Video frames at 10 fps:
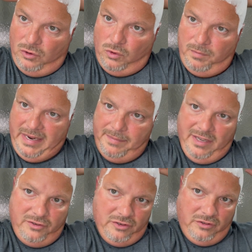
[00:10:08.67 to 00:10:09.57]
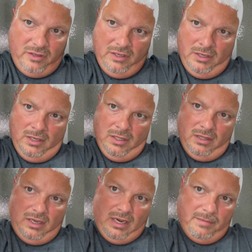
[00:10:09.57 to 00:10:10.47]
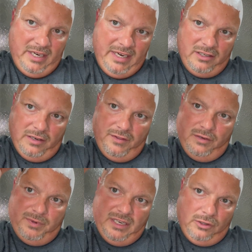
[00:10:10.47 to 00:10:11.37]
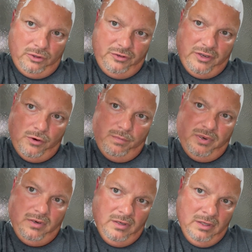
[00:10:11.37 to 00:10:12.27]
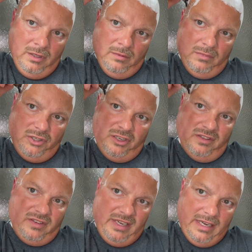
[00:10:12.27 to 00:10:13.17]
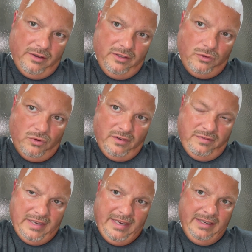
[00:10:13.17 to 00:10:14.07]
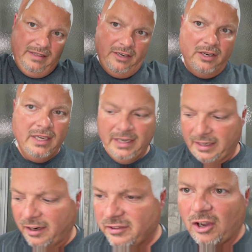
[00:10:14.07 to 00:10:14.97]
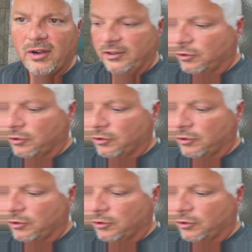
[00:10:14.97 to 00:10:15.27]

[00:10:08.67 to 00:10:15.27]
or maybe it's just the combination of this particular soap. But you can see how it's sort of hanging there. And I saw it